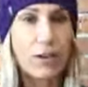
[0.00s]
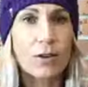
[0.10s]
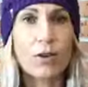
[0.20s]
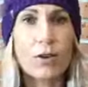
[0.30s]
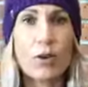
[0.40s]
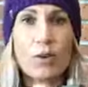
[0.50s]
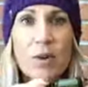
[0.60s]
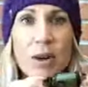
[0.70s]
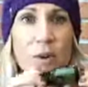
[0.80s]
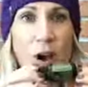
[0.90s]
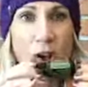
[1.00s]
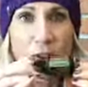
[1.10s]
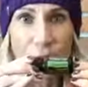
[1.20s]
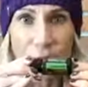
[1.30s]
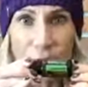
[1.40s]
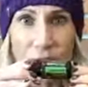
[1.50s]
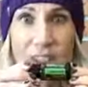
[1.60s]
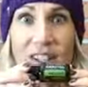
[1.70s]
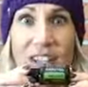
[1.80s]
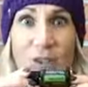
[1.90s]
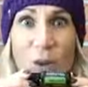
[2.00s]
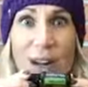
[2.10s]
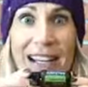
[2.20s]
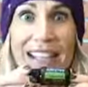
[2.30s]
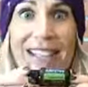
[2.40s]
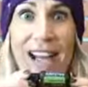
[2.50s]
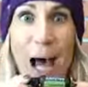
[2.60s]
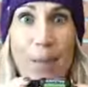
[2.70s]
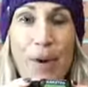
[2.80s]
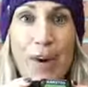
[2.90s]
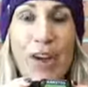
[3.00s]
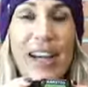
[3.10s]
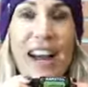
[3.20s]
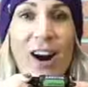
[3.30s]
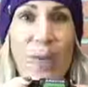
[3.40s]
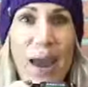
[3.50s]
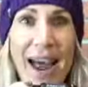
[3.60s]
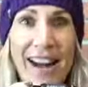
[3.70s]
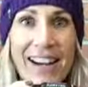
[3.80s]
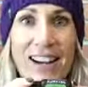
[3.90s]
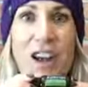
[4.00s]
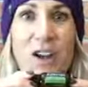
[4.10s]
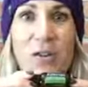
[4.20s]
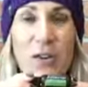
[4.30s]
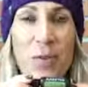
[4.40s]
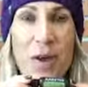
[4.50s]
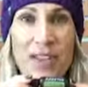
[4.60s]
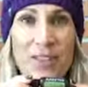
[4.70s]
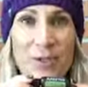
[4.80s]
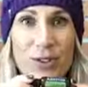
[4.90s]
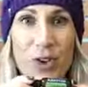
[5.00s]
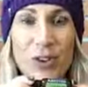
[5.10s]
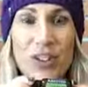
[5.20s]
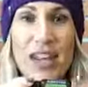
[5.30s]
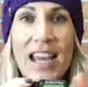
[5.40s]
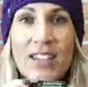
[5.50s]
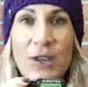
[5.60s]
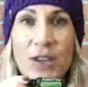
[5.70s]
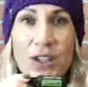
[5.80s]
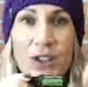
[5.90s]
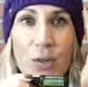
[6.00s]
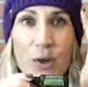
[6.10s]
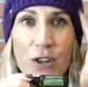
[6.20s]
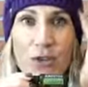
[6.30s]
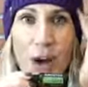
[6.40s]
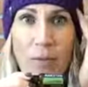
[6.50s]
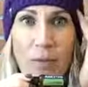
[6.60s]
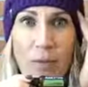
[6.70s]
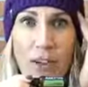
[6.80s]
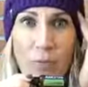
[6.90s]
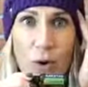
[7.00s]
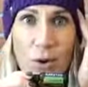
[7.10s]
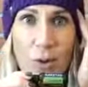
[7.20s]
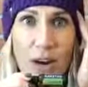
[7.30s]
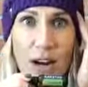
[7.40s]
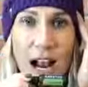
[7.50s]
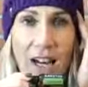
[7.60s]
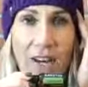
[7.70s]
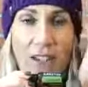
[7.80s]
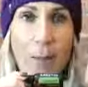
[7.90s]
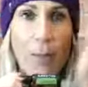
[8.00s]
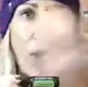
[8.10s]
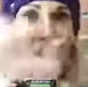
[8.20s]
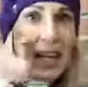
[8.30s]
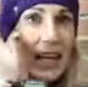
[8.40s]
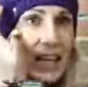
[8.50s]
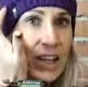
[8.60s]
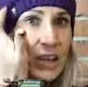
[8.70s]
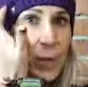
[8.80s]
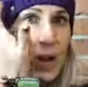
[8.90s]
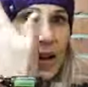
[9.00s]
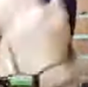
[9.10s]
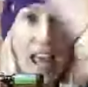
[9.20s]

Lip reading: So rosemary we also use. This one is topical and aromatic for your best results. So this, you're going to put a drop of rosemary on your temple, each one,